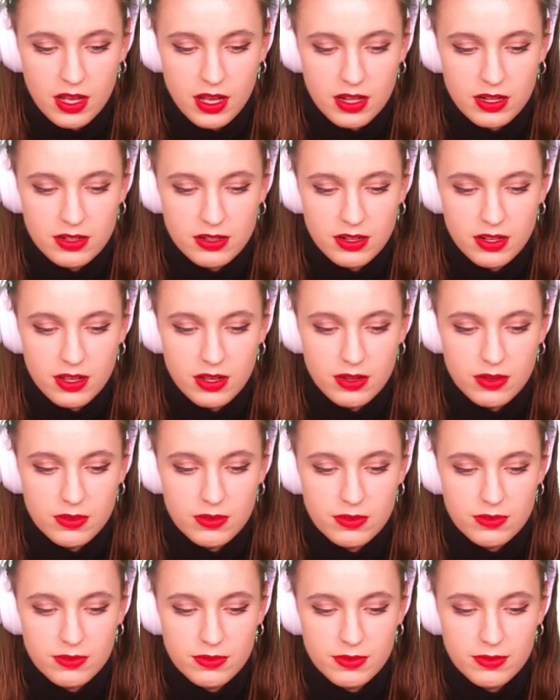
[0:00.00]
I don't know.
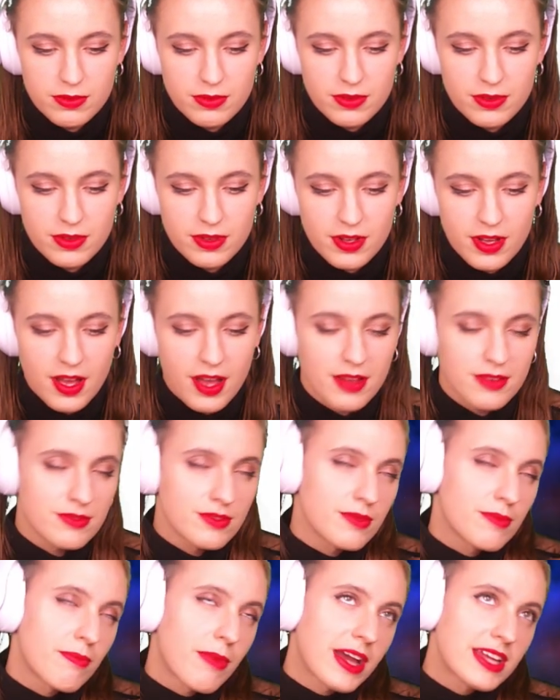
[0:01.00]

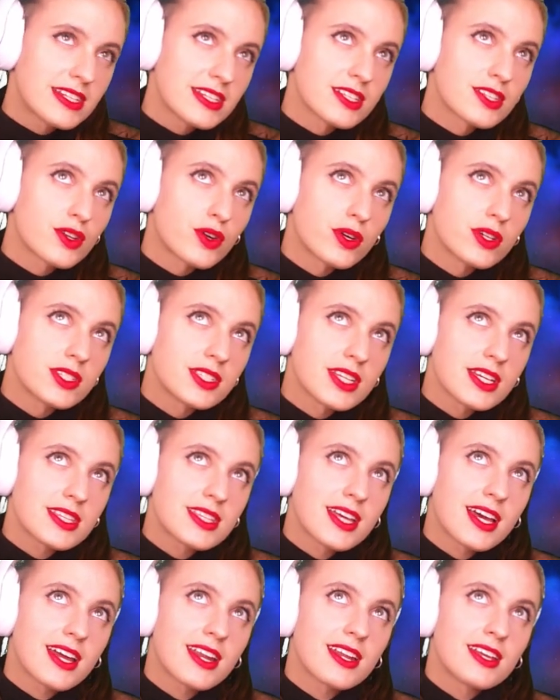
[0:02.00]
My Discord said
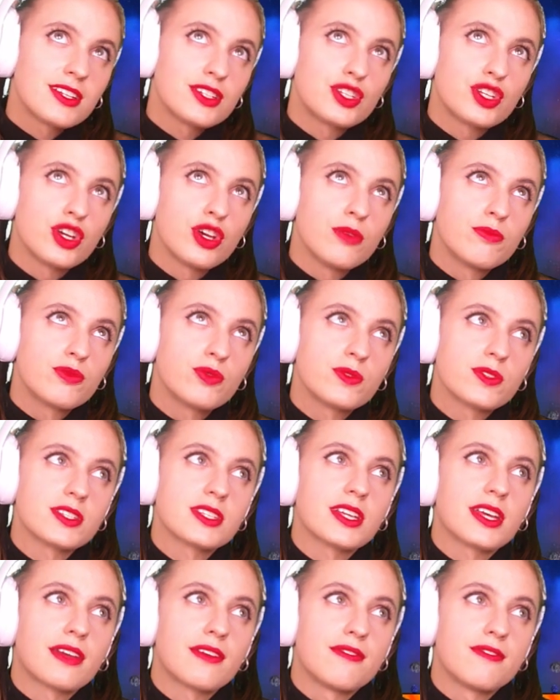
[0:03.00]
that Entombed was
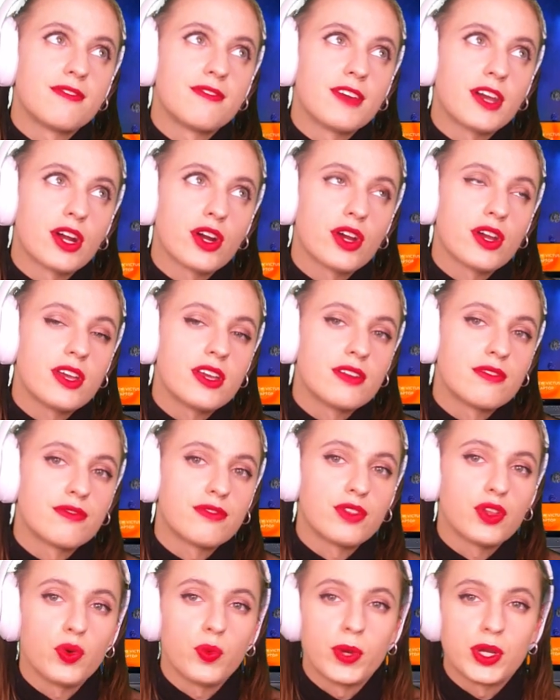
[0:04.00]
like very
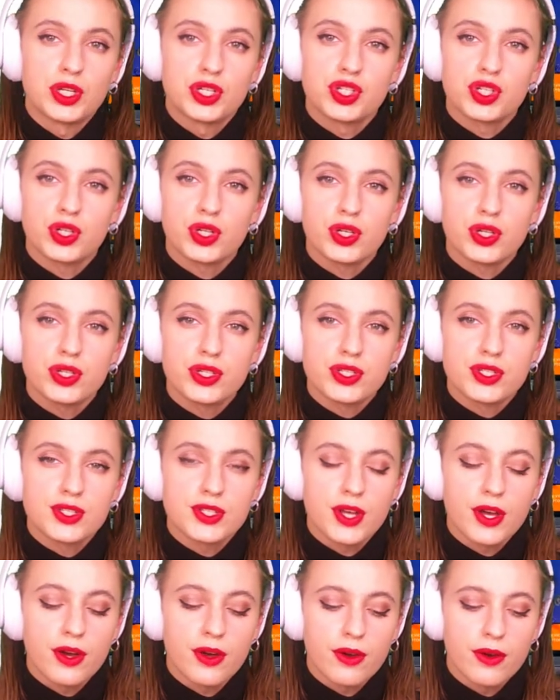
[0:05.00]
influential,
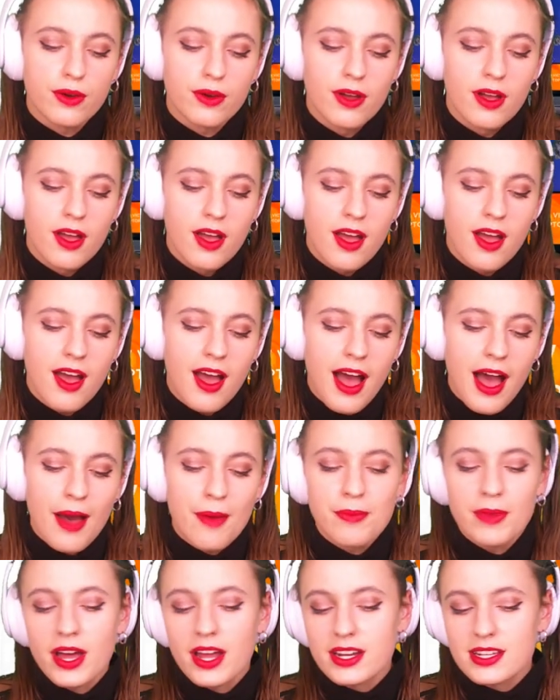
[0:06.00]
so
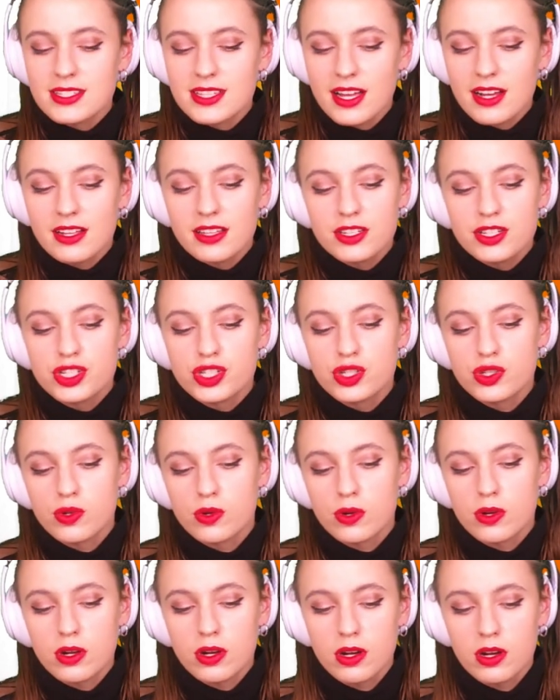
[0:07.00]
I'm not exactly
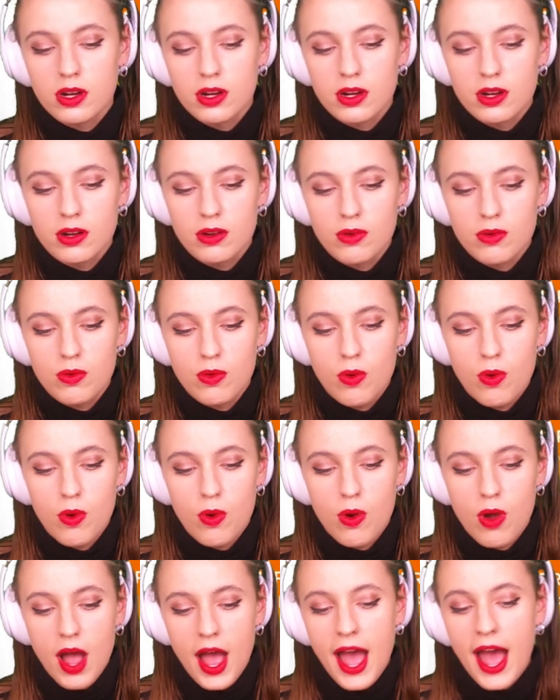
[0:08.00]
sure
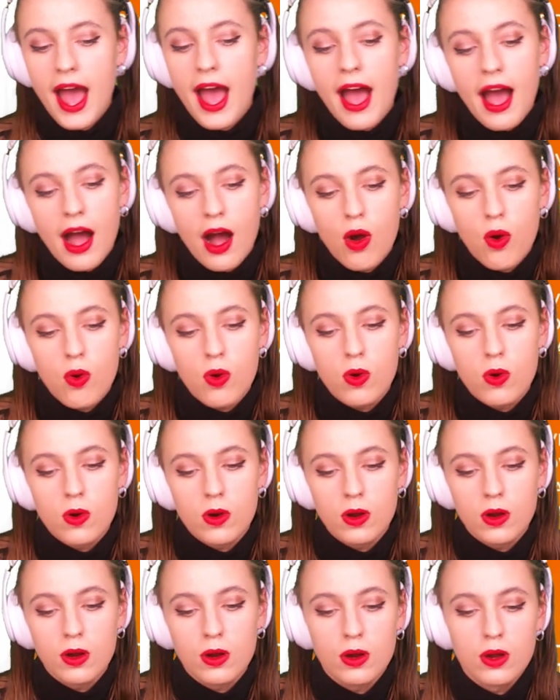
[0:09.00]
how
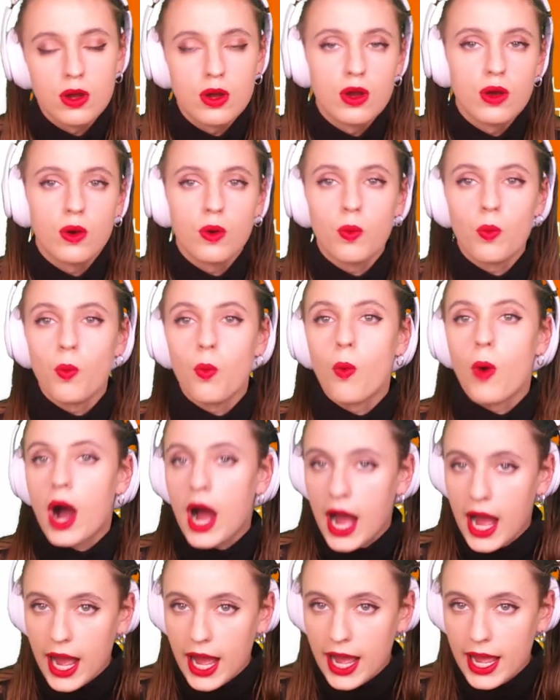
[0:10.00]
or
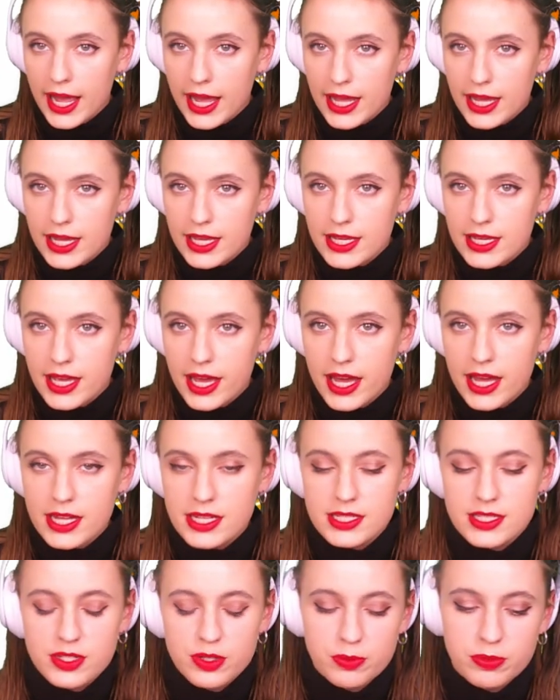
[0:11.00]
why
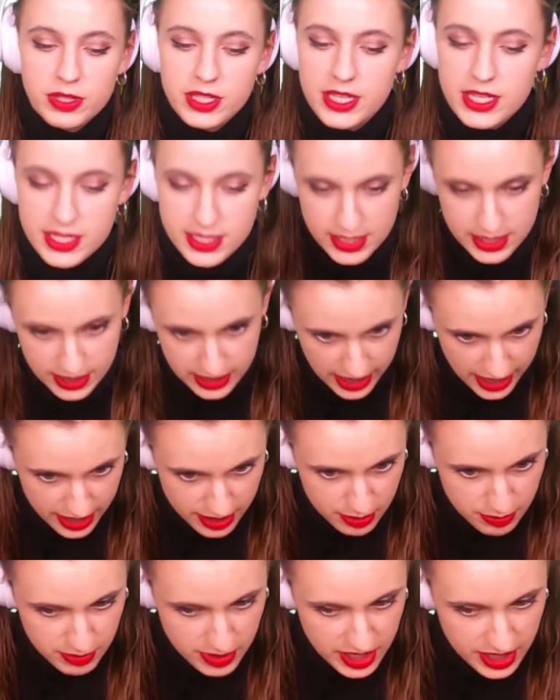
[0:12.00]
yet, so please
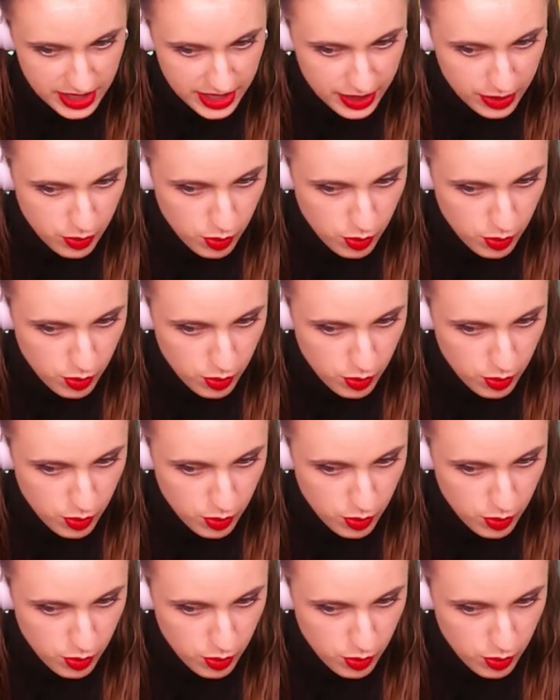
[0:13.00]
enlighten me, like